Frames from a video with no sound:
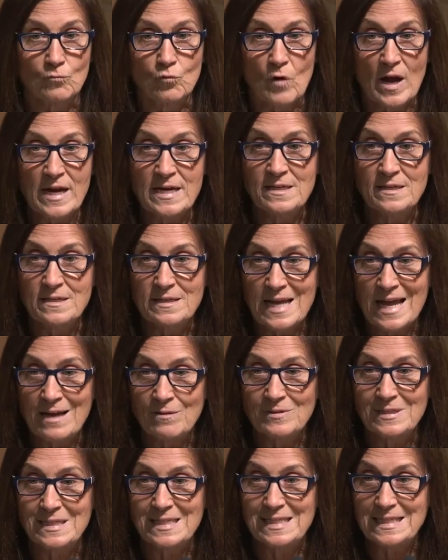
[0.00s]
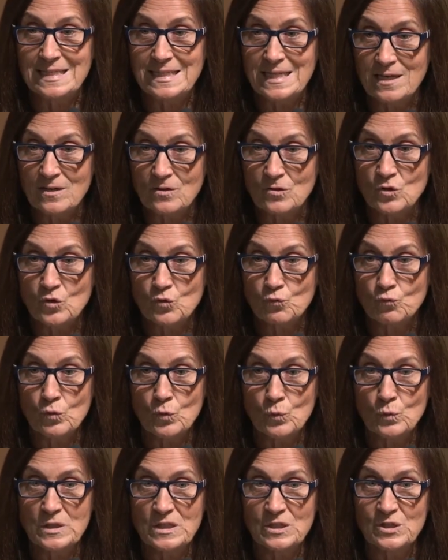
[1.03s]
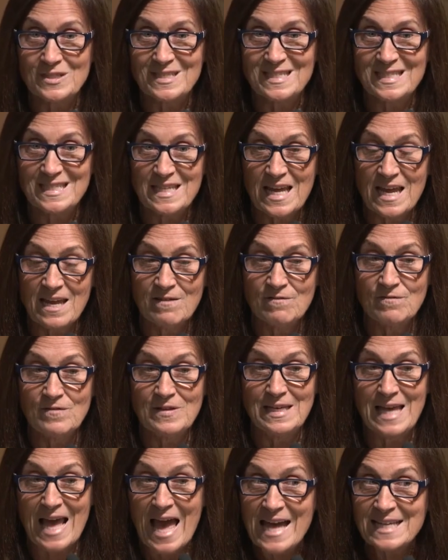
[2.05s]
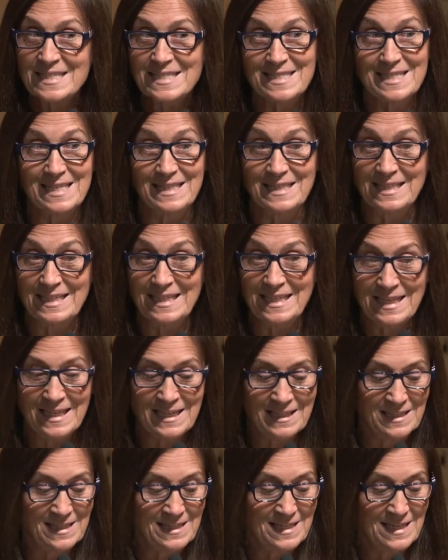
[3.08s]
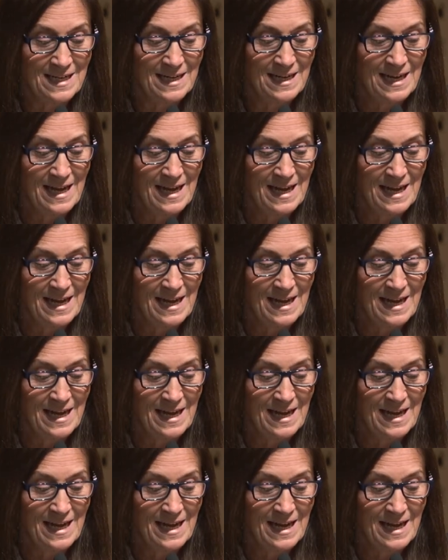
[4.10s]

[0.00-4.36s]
right down to sales routes to save gasoline.